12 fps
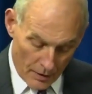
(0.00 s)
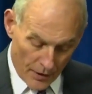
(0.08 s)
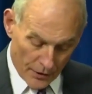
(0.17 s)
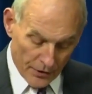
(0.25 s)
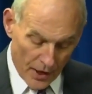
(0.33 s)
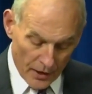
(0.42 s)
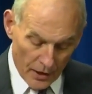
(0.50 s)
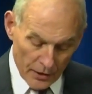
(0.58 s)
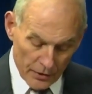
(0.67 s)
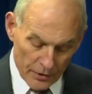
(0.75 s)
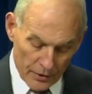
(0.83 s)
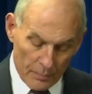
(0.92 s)
of our
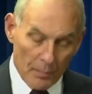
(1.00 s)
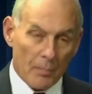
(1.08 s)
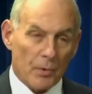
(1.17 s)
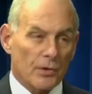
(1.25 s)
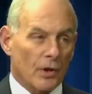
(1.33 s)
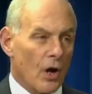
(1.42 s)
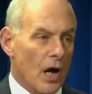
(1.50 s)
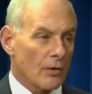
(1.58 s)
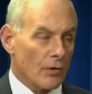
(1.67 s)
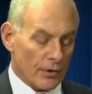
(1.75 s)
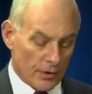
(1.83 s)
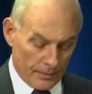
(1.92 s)
senators and members of
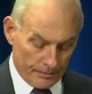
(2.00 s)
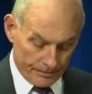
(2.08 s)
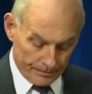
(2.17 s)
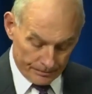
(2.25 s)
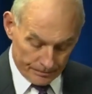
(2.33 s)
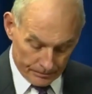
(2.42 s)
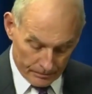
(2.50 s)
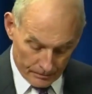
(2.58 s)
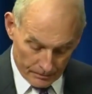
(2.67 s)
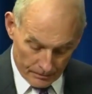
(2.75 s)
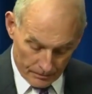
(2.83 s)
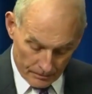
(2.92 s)
Congress,
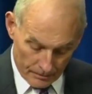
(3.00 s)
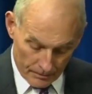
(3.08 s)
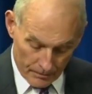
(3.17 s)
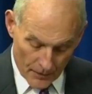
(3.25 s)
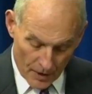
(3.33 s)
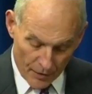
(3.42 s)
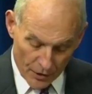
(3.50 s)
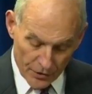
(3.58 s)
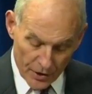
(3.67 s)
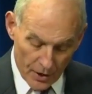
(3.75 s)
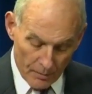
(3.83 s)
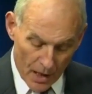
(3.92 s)
of our
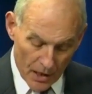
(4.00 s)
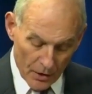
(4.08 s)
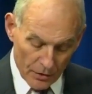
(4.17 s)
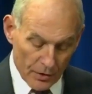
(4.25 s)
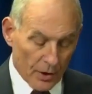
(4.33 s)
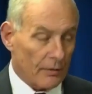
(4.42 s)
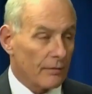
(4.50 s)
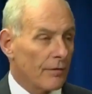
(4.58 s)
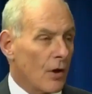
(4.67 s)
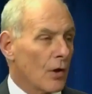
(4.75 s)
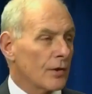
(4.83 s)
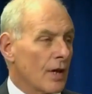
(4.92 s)
city mayors and
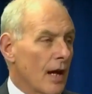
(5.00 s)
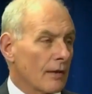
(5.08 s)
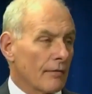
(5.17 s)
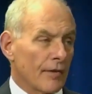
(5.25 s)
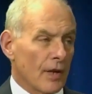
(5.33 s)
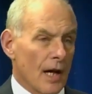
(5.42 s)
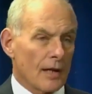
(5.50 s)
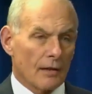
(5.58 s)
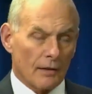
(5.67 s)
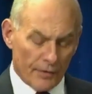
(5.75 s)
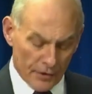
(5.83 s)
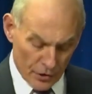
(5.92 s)
various
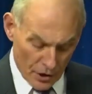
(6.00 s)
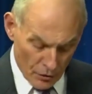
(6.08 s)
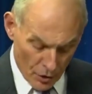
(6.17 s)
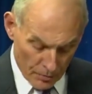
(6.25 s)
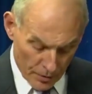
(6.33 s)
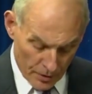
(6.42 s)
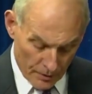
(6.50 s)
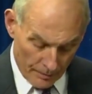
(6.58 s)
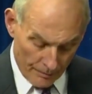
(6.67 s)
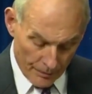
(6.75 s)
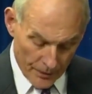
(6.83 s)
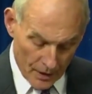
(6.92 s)
advocacy groups.
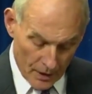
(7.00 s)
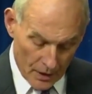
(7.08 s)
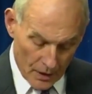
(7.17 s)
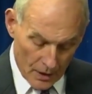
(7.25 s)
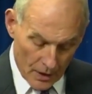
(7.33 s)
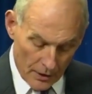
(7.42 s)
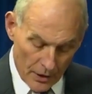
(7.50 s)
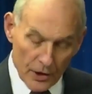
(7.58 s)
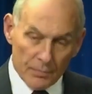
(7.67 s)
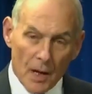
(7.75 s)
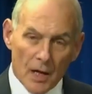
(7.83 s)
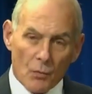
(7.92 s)

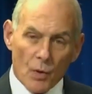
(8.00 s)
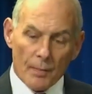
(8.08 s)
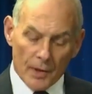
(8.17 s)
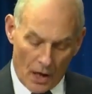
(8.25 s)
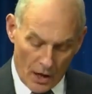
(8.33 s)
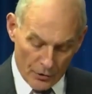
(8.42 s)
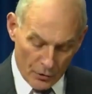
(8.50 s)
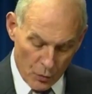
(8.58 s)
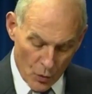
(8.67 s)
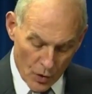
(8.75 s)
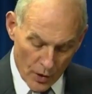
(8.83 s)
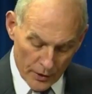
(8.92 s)
These men and women are
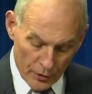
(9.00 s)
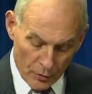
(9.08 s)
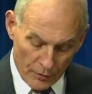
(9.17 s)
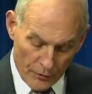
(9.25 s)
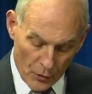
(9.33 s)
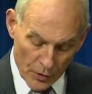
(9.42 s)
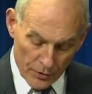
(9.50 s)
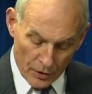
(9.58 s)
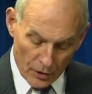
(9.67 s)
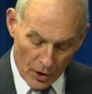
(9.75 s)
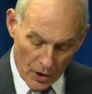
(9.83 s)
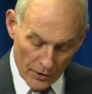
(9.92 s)
sworn to enforce
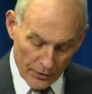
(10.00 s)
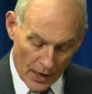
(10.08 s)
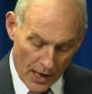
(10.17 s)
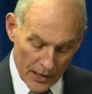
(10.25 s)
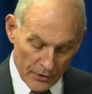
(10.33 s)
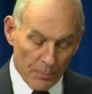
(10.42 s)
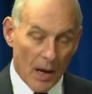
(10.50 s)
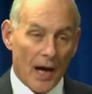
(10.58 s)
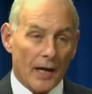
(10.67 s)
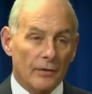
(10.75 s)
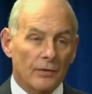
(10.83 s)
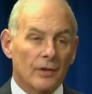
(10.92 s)
the laws as
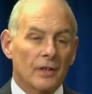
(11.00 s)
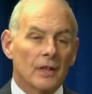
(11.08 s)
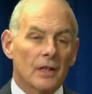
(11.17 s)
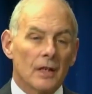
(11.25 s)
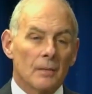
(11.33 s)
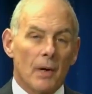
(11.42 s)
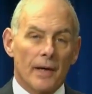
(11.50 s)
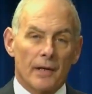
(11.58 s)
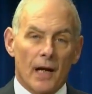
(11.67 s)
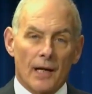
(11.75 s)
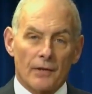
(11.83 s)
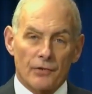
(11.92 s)
passed by
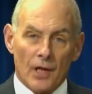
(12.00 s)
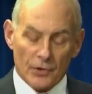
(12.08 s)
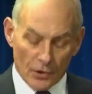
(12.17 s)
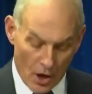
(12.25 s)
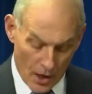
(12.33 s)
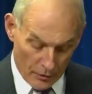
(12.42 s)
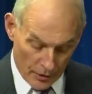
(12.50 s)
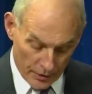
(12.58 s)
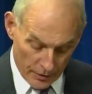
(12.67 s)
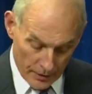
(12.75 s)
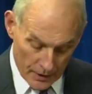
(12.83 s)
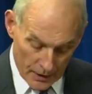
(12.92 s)
the United States Congress
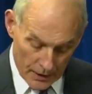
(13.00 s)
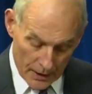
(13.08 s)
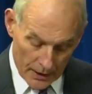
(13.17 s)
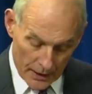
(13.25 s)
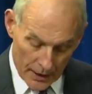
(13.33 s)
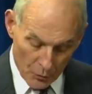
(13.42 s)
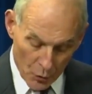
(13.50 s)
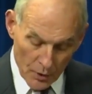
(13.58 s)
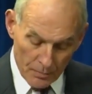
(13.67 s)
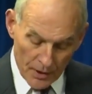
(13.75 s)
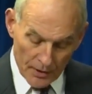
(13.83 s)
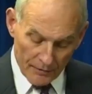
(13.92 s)
and
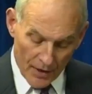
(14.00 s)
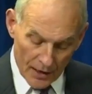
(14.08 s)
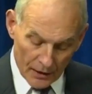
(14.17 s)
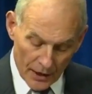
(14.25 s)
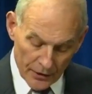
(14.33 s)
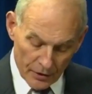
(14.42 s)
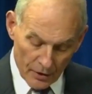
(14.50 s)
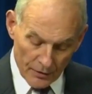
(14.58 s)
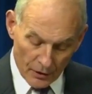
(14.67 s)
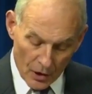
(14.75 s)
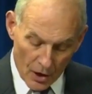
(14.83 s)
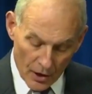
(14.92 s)
would be in violation
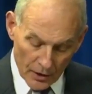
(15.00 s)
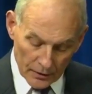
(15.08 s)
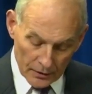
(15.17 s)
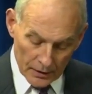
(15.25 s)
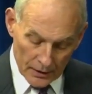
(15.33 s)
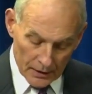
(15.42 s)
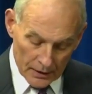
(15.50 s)
of the law